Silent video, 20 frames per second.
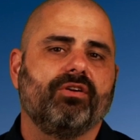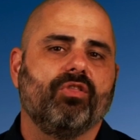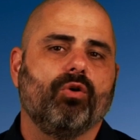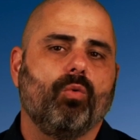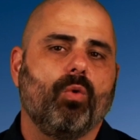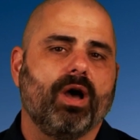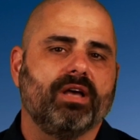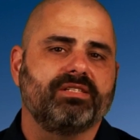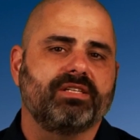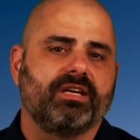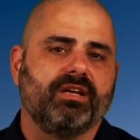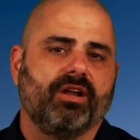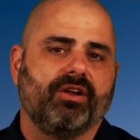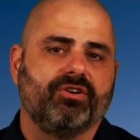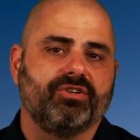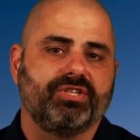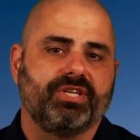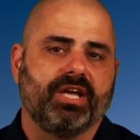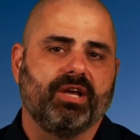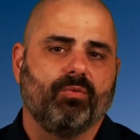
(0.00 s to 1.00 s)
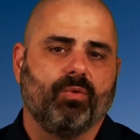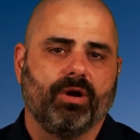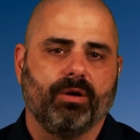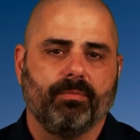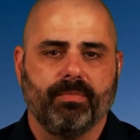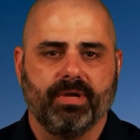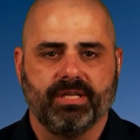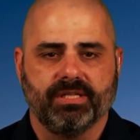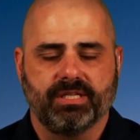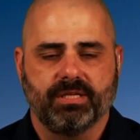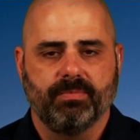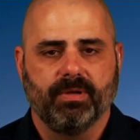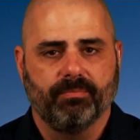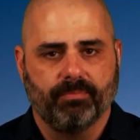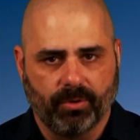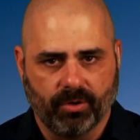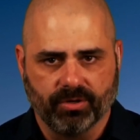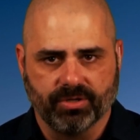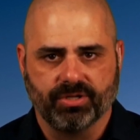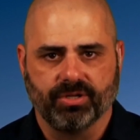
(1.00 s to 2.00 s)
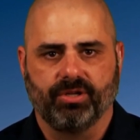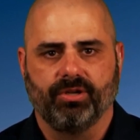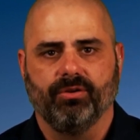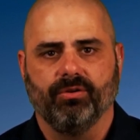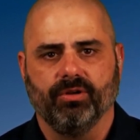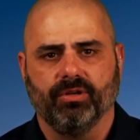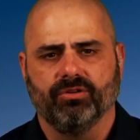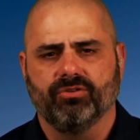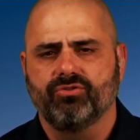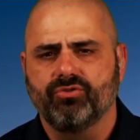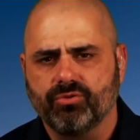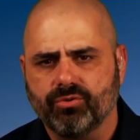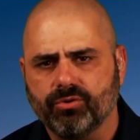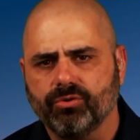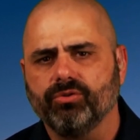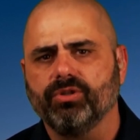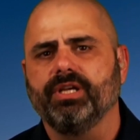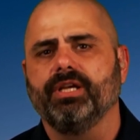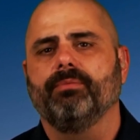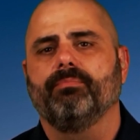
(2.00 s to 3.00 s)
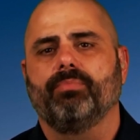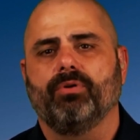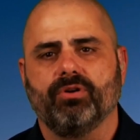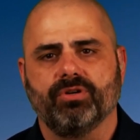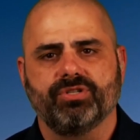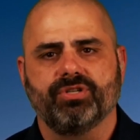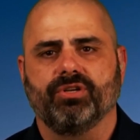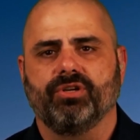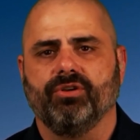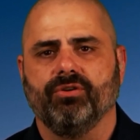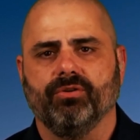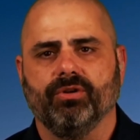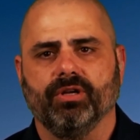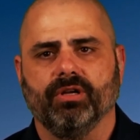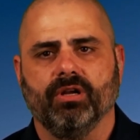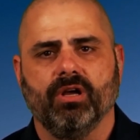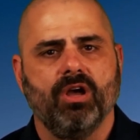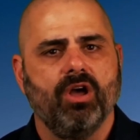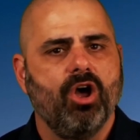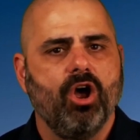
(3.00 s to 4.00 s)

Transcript: in the West can understand what it means to be persecuted, truly persecuted,